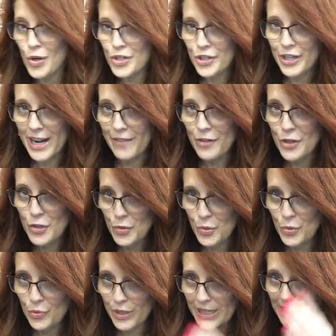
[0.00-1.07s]
course, you're going to have your
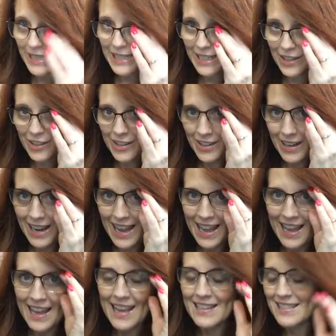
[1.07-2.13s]
jewelry in here.
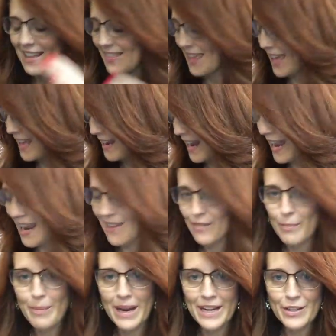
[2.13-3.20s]
And then I
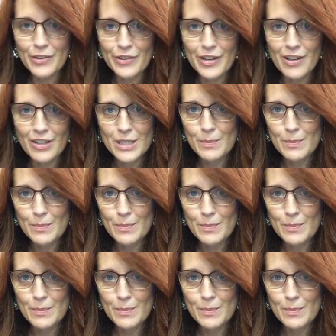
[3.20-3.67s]
have a binder, and I'll